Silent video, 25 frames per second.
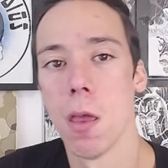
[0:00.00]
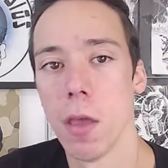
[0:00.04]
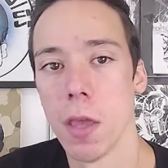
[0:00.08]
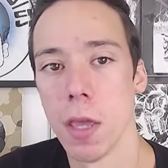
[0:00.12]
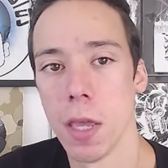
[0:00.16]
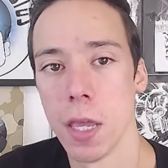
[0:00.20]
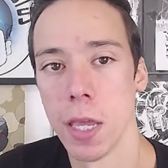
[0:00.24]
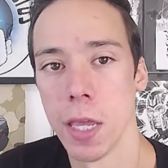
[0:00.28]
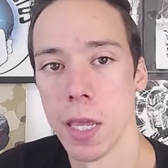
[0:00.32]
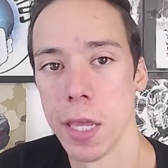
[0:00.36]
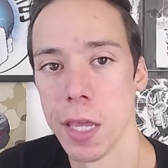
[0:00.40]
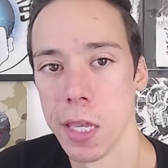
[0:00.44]

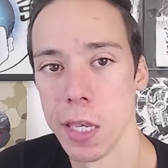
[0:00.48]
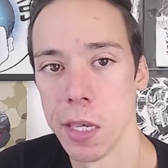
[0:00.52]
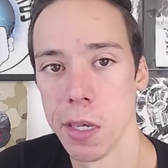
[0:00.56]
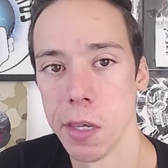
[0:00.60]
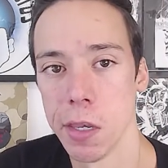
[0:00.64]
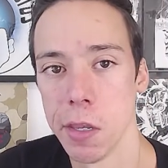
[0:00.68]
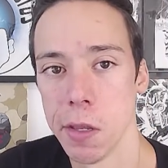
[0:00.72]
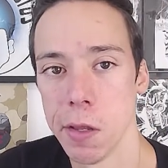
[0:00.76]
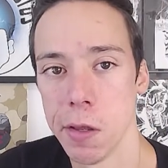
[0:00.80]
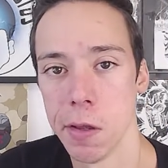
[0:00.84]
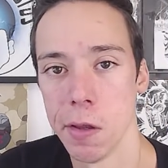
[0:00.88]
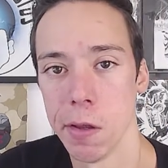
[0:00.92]
And
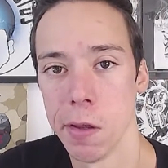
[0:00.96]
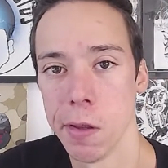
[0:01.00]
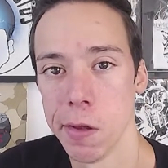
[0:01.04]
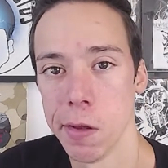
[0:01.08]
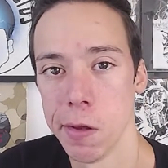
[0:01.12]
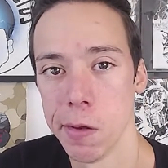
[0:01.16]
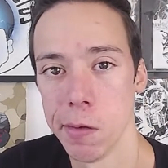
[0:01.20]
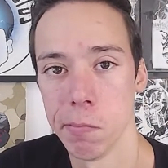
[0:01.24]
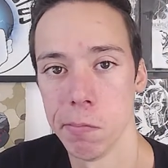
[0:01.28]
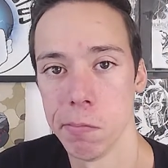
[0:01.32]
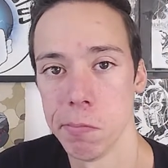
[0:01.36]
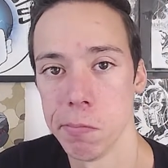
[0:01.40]

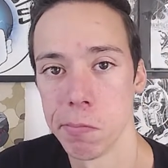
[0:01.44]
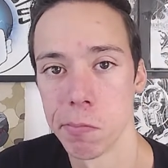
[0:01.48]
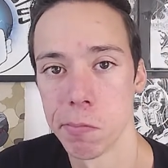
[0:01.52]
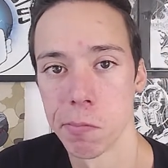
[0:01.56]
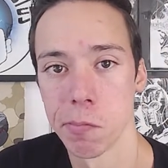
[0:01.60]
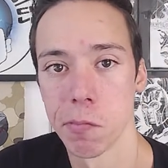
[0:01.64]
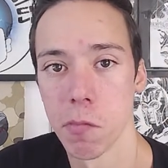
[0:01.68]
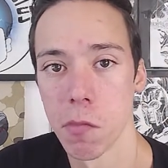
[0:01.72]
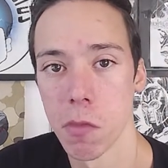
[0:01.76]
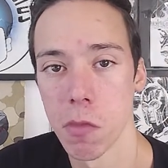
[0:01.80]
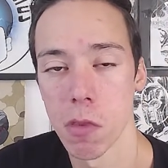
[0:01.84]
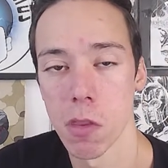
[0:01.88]

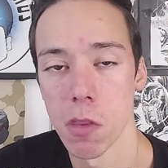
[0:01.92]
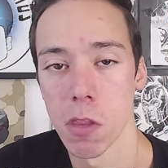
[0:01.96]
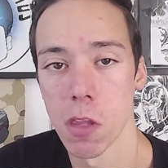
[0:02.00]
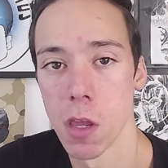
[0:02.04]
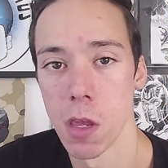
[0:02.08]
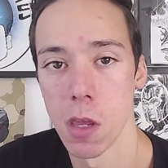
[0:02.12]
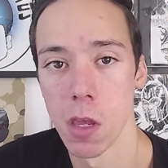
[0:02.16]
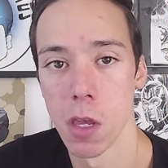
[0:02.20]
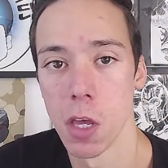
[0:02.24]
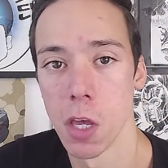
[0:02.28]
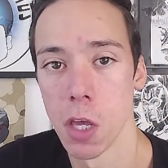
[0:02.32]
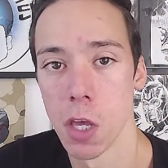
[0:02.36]

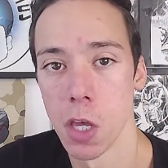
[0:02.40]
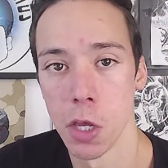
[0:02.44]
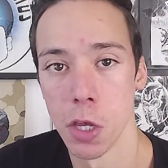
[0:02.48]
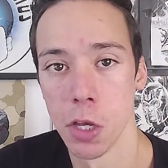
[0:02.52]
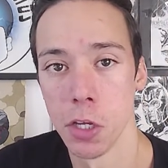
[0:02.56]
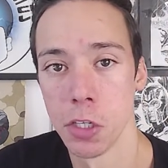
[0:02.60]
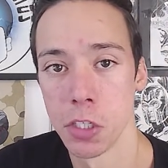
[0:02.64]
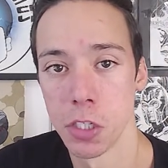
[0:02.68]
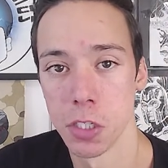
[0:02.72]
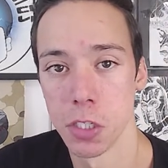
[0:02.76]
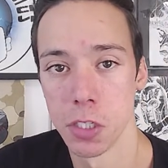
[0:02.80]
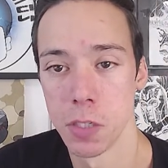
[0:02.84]
you're
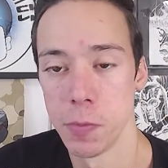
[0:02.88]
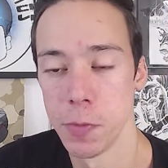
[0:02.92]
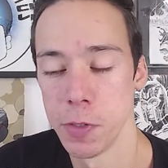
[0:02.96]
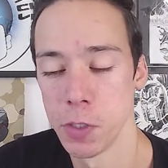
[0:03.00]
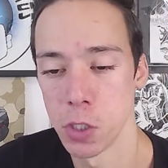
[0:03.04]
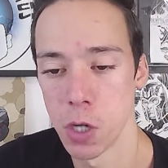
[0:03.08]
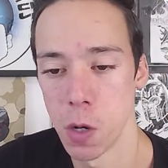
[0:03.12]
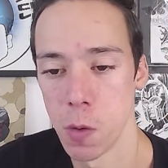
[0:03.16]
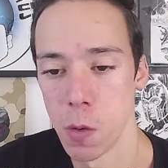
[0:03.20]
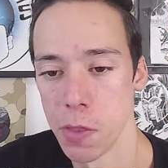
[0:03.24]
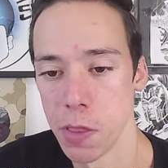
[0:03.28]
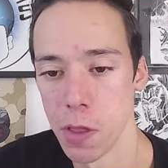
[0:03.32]
just gonna see me
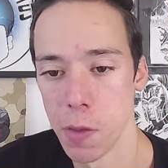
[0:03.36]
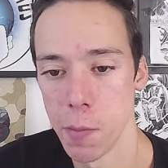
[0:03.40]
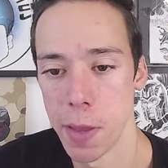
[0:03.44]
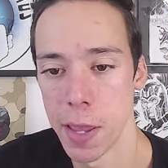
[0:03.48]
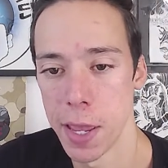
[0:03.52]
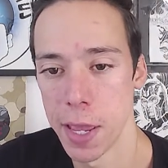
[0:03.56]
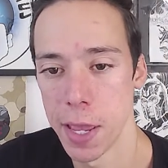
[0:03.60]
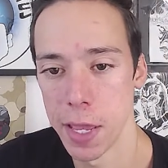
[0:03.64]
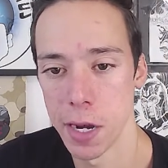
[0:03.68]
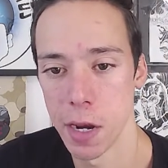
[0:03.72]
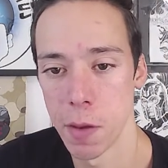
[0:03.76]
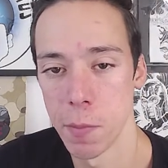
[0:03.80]
draw with him,
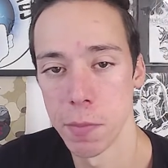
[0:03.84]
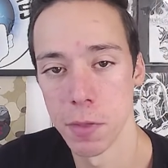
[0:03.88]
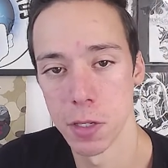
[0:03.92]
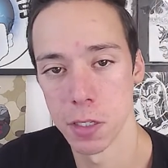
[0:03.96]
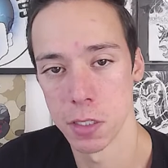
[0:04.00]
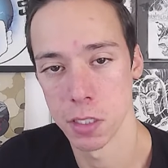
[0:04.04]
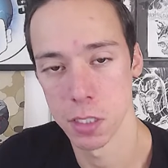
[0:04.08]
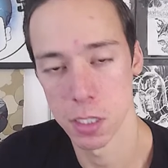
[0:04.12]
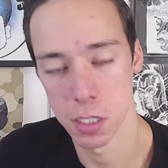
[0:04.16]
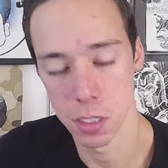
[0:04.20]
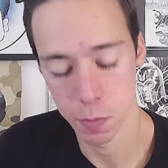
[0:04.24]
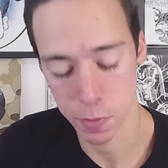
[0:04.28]
and
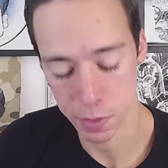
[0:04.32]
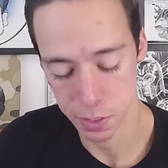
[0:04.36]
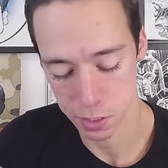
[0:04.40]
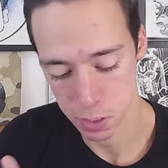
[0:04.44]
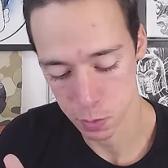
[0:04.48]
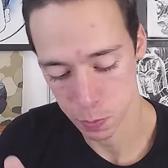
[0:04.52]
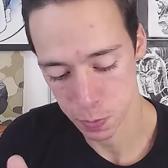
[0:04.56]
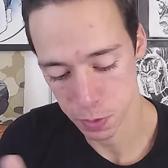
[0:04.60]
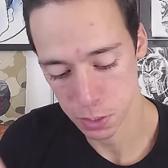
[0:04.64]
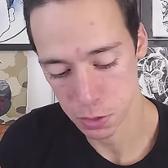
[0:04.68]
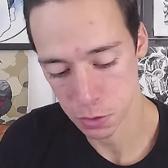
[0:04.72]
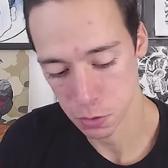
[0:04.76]
it's gonna be a
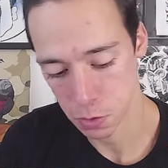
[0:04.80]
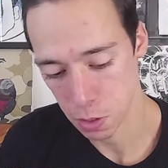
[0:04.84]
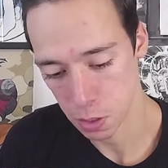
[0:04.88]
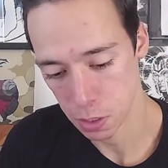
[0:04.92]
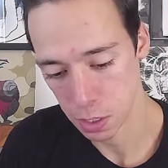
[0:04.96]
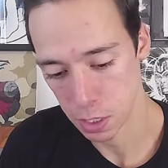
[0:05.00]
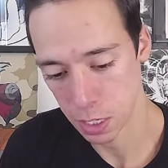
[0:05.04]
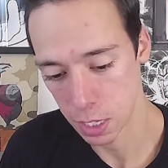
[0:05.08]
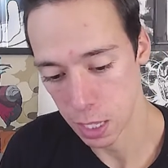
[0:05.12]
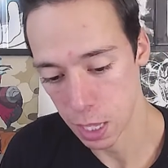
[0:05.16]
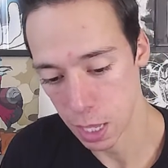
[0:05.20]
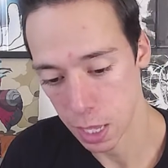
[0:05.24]
speed
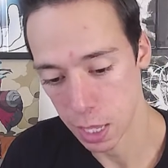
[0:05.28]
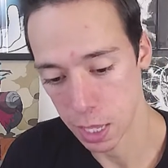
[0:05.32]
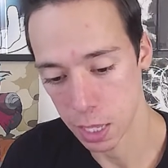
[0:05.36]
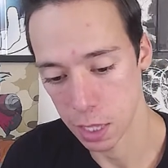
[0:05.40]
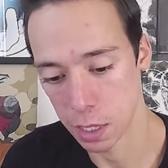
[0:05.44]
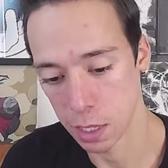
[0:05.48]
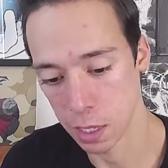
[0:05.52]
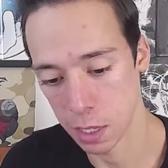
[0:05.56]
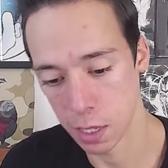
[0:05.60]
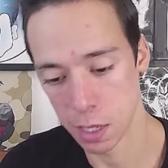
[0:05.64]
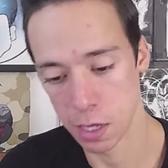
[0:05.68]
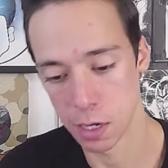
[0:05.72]
drawing.
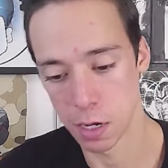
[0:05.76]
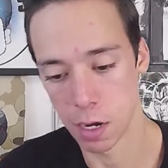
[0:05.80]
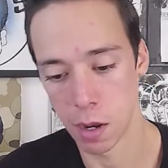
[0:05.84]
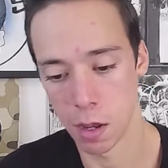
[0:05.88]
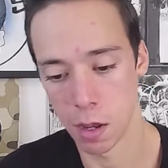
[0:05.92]
And